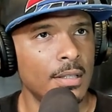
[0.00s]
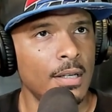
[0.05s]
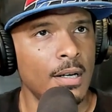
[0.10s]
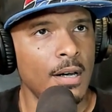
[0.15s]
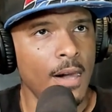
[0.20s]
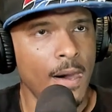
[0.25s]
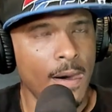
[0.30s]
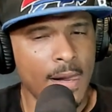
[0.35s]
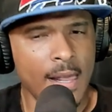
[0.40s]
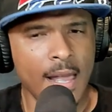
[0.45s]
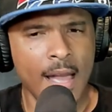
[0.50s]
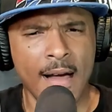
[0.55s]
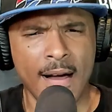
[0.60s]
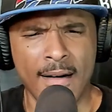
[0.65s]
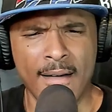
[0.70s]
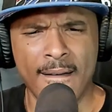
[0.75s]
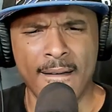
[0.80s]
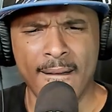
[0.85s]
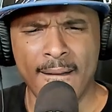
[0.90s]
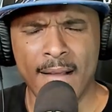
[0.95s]
Yeah,
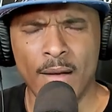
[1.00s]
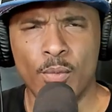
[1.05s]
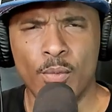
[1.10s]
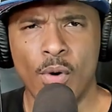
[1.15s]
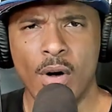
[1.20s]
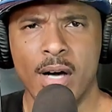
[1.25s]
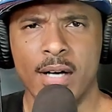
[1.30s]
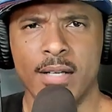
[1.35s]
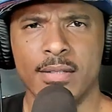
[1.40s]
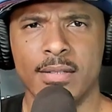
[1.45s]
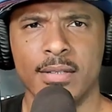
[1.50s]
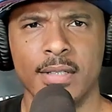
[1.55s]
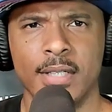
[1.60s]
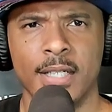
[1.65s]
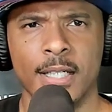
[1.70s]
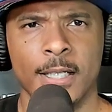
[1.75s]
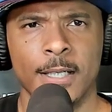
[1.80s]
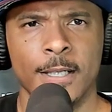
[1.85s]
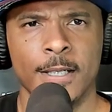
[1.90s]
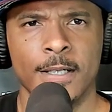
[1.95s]
it was.
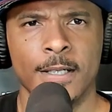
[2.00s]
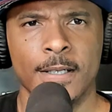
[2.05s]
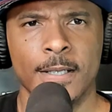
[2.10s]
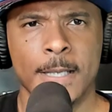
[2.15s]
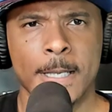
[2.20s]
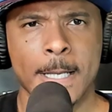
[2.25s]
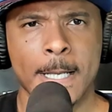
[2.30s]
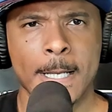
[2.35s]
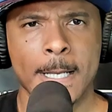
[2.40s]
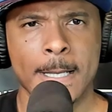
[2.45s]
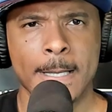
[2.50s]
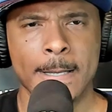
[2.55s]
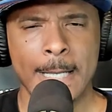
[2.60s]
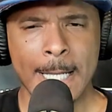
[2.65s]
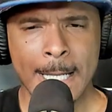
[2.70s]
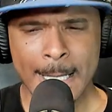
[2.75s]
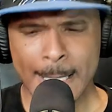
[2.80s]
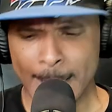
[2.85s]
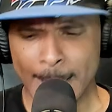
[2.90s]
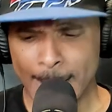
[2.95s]
Right?